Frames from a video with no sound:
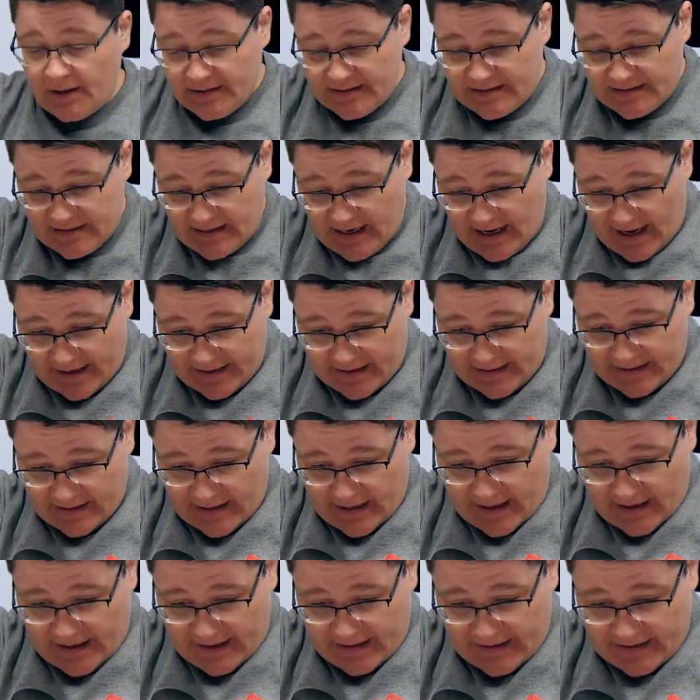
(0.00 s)
Stack it
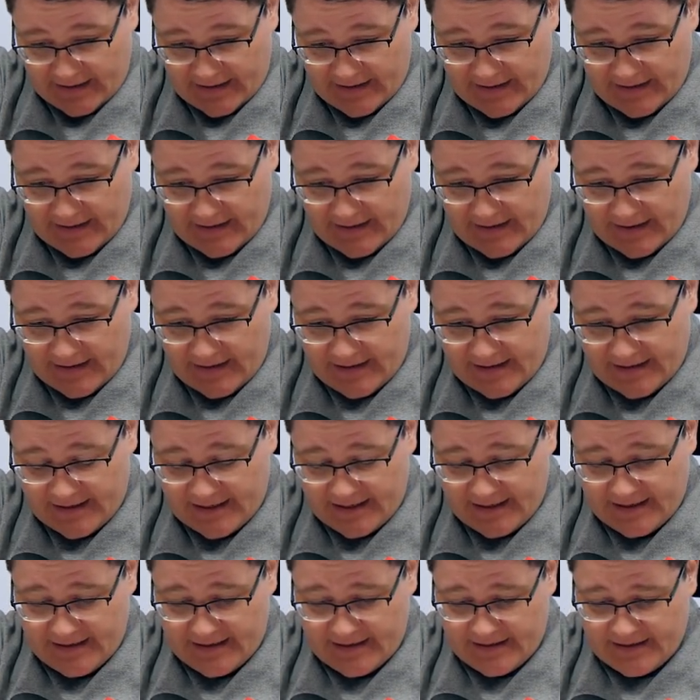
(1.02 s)
like
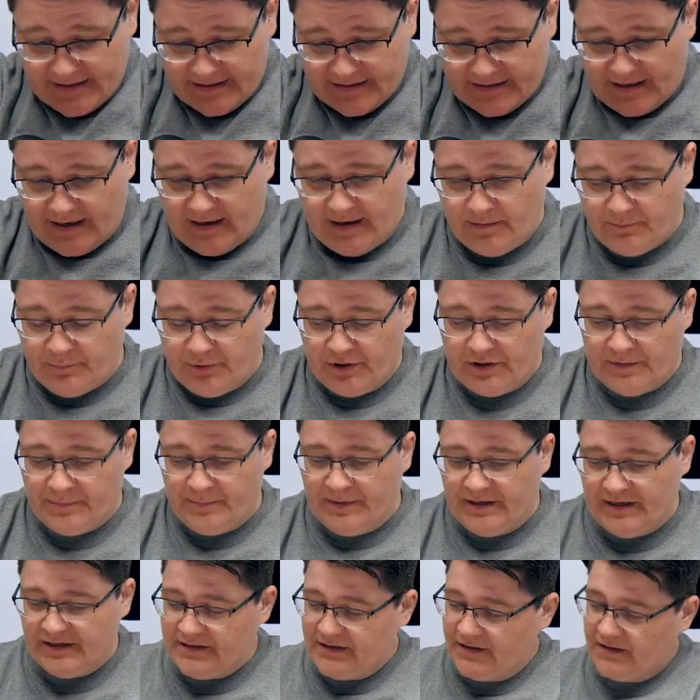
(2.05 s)
this. And put a
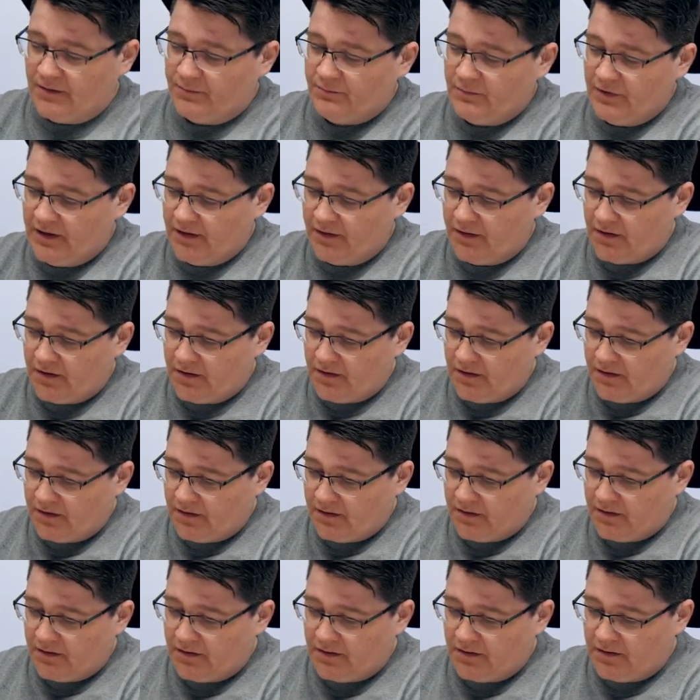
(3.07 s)
piece in the
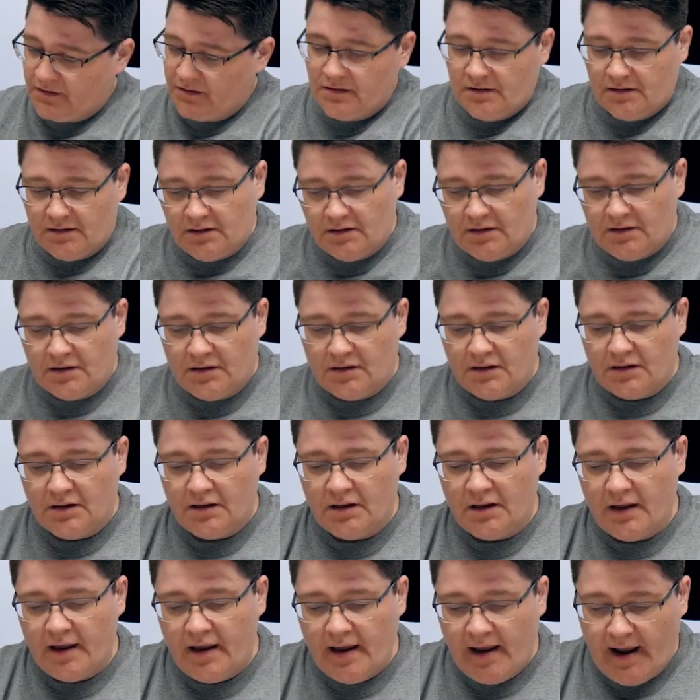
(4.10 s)
middle.
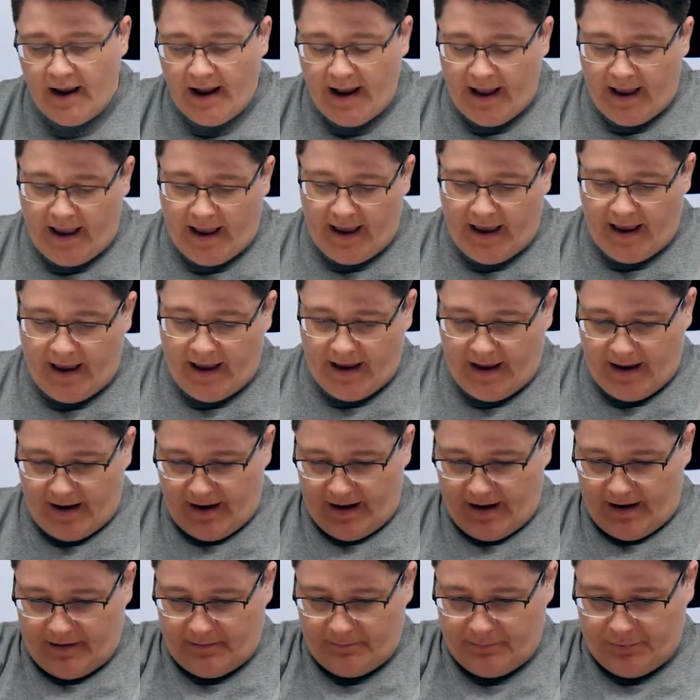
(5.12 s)

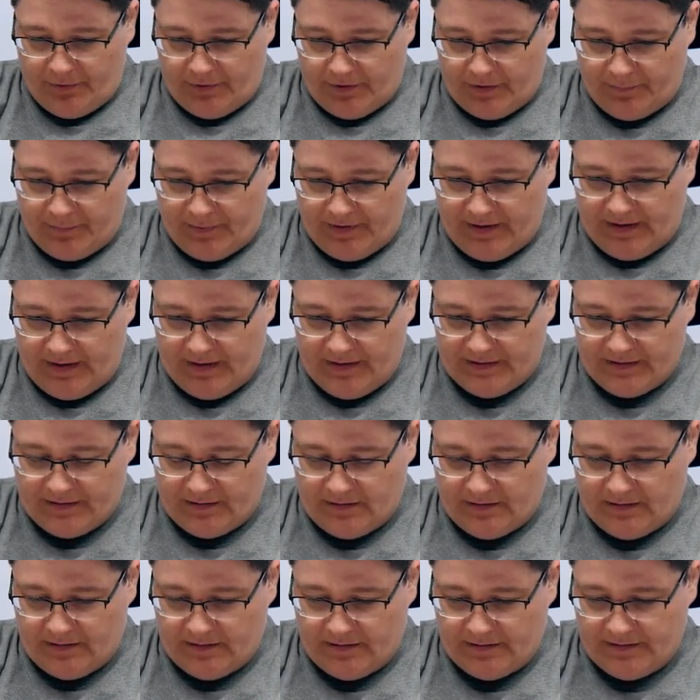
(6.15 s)
And put a piece
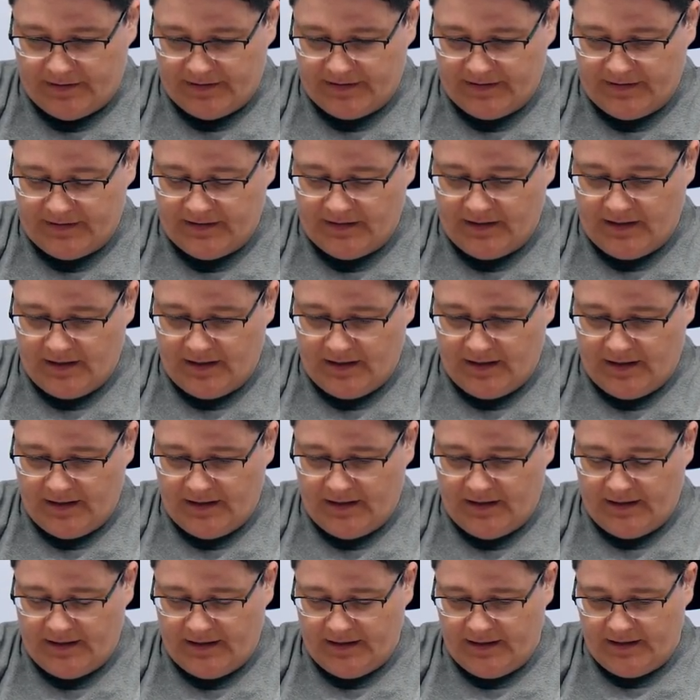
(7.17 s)
on the
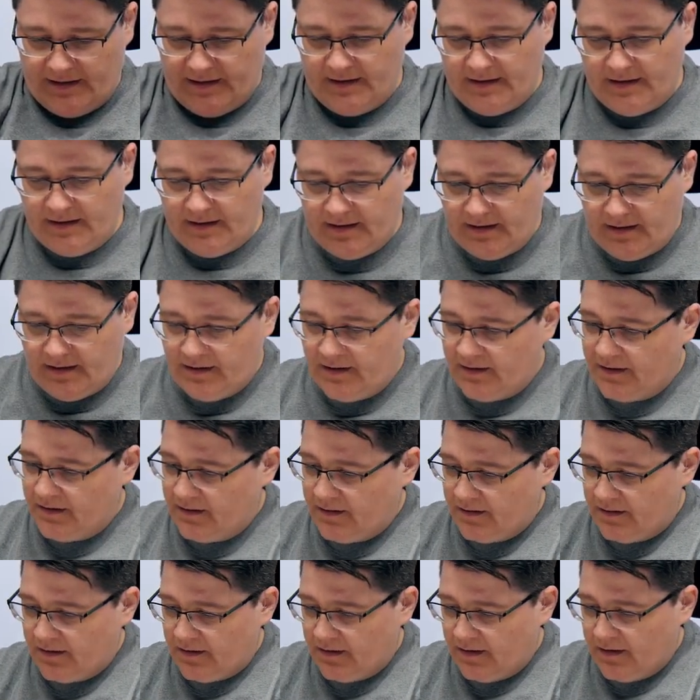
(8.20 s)
side.
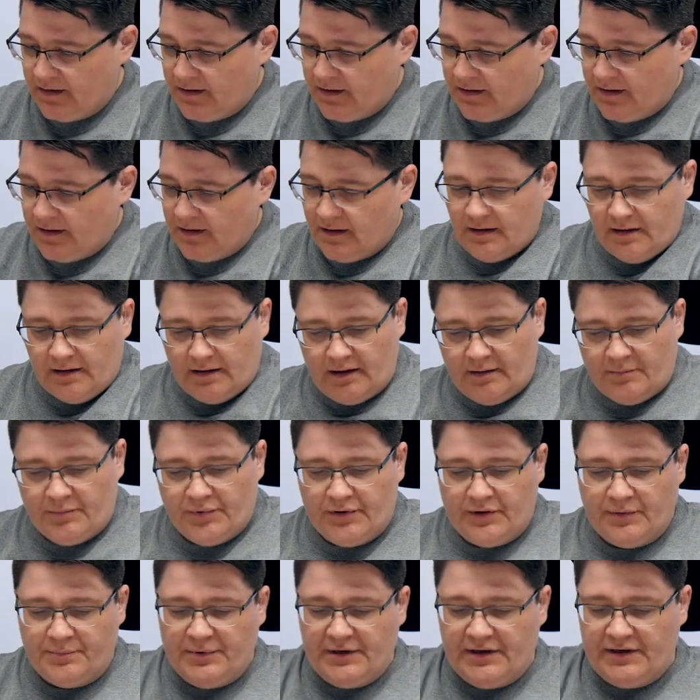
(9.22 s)
And
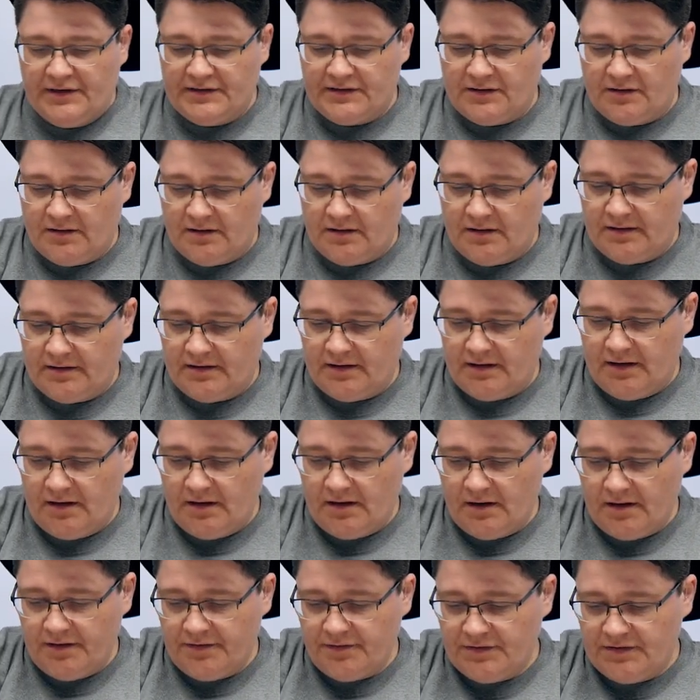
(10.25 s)
put a piece on the
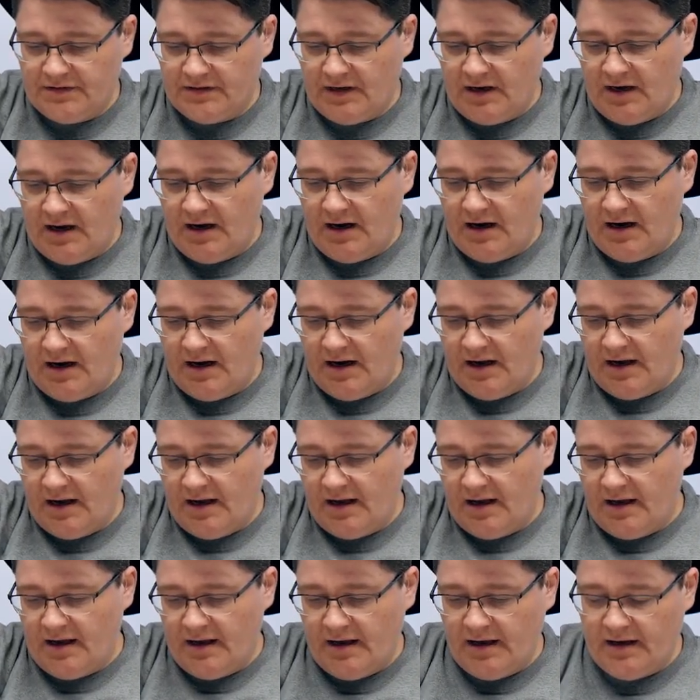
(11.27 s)
other
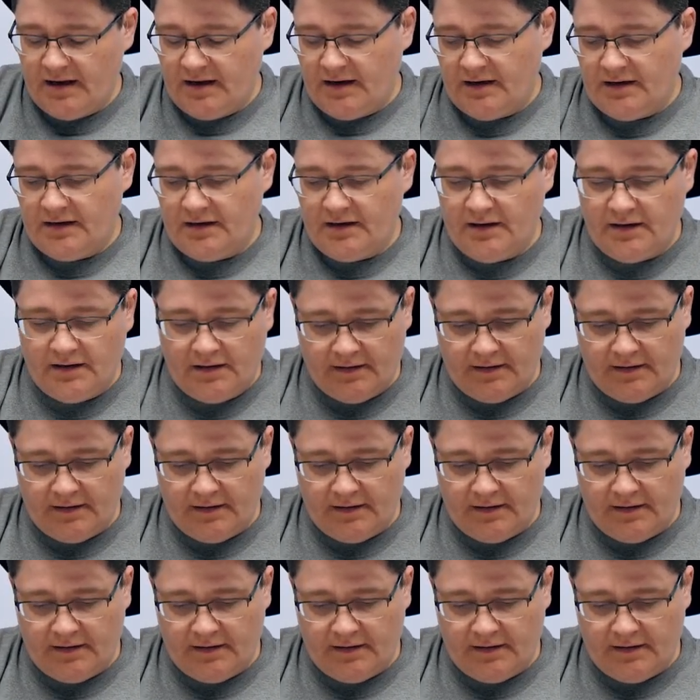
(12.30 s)
side.